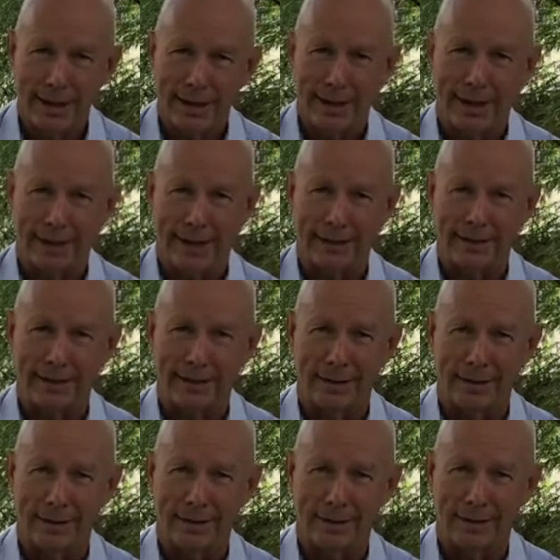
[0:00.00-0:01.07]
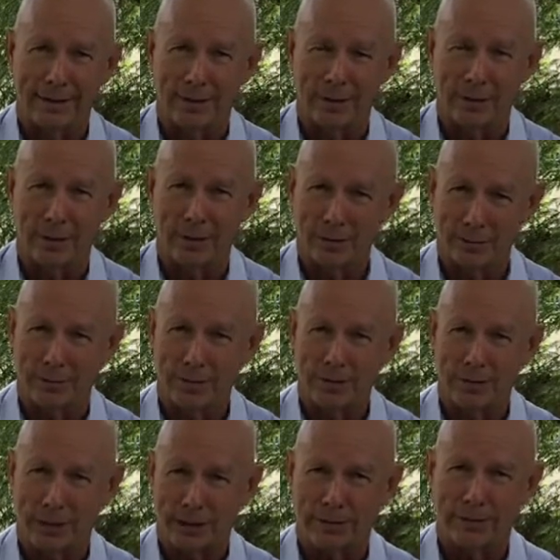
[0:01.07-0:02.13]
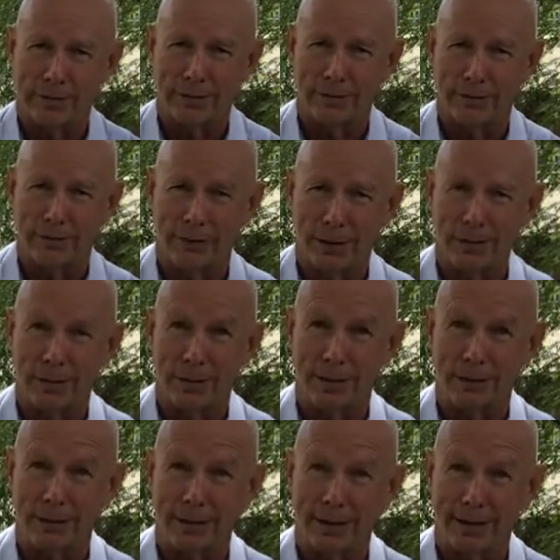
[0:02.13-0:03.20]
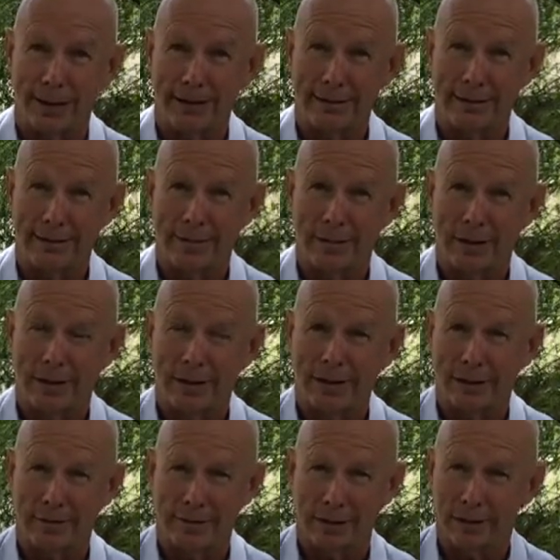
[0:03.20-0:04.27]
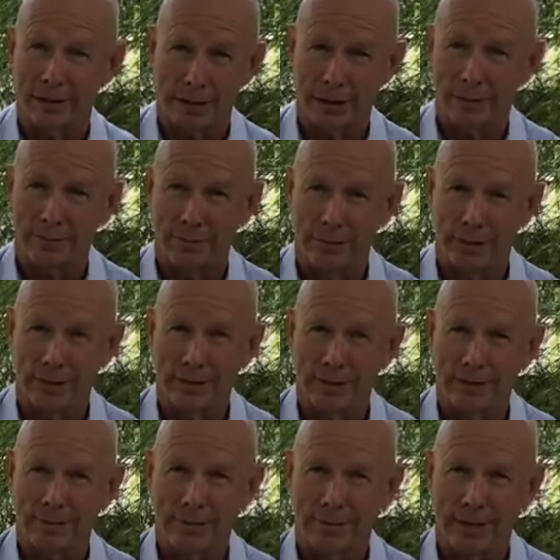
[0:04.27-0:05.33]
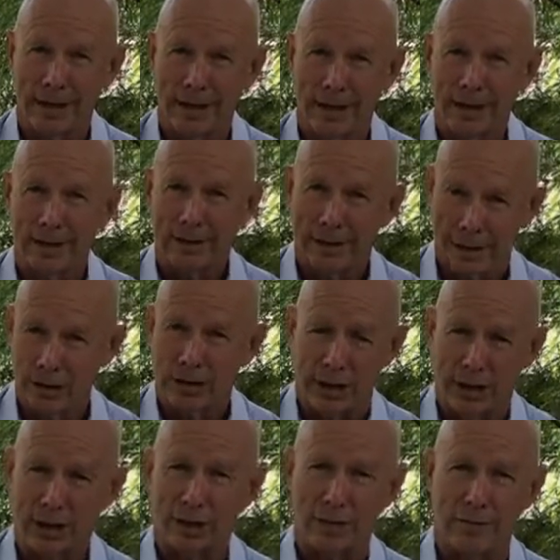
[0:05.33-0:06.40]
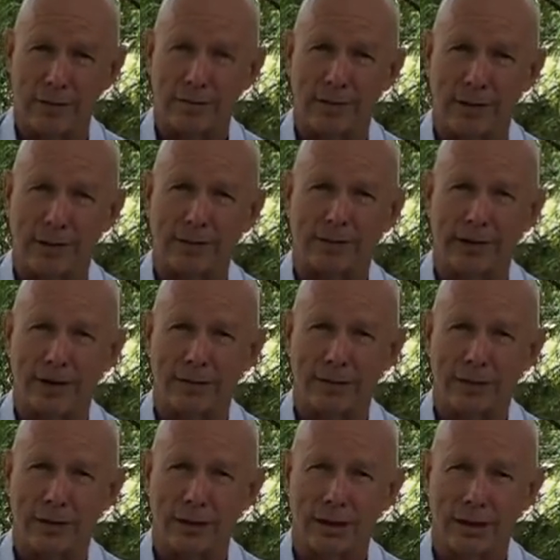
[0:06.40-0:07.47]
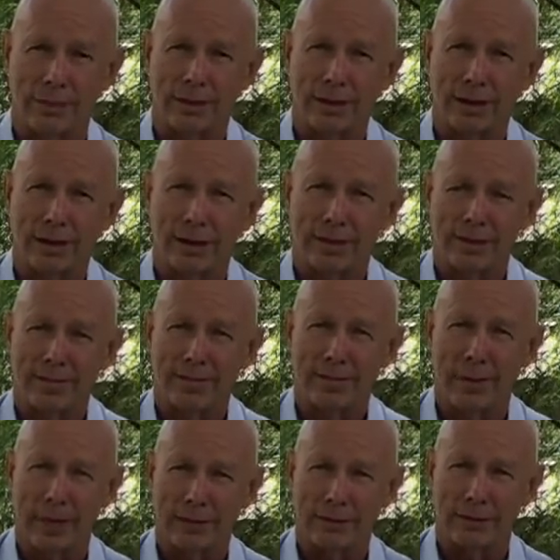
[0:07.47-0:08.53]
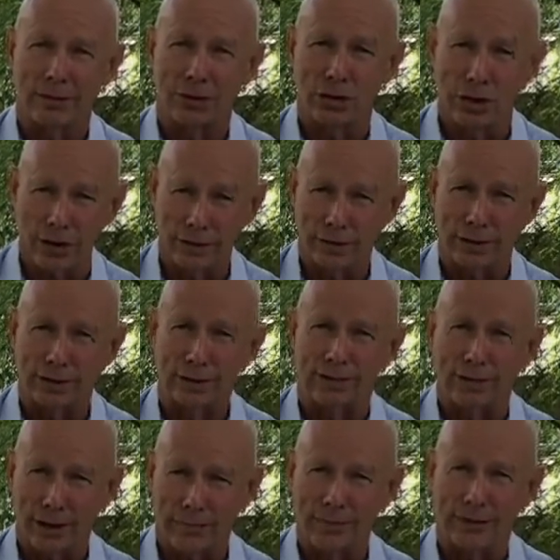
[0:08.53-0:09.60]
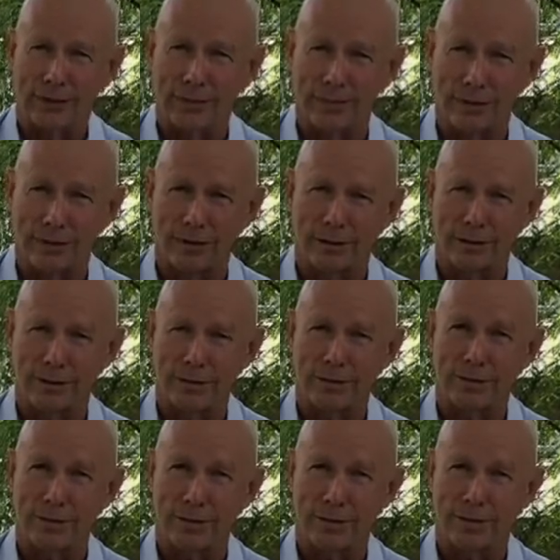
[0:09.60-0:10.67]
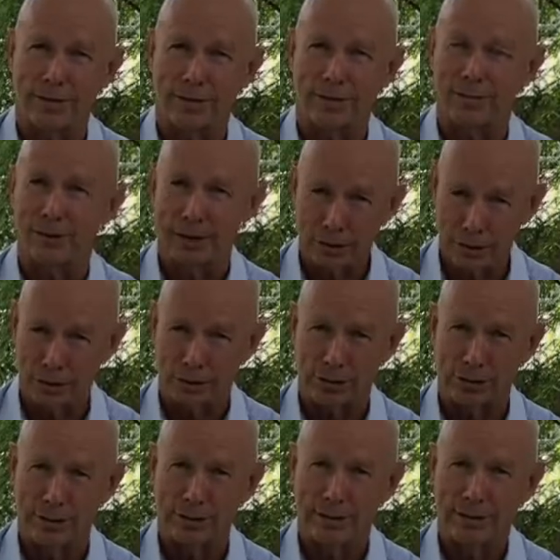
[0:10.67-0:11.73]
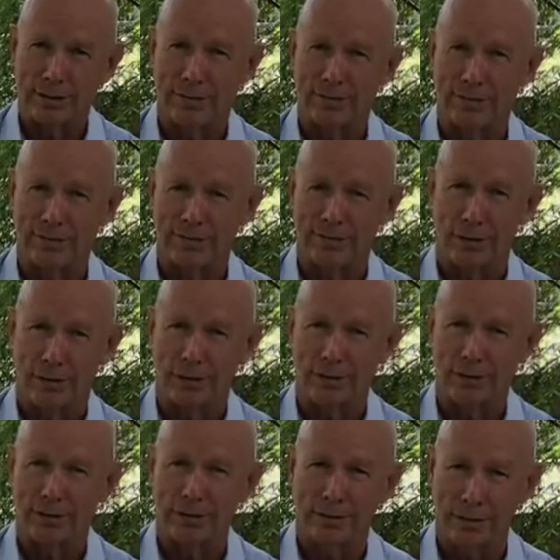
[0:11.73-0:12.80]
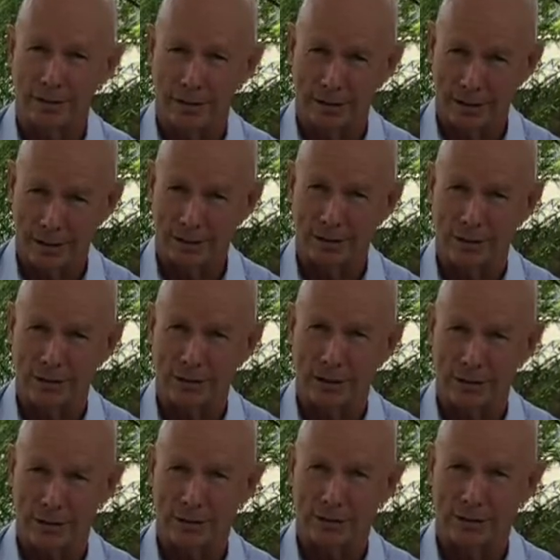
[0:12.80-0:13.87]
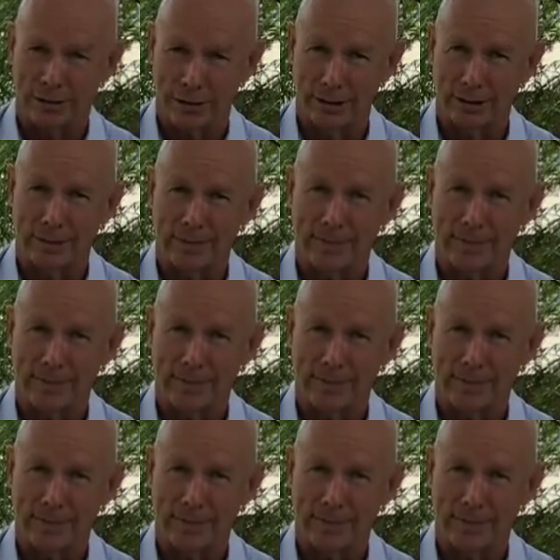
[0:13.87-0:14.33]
And I've got a lot of respect for people on the land. They're a unique breed. These days there aren't many farmers left. But serving the farming community was one of the pleasures of my early years as a career.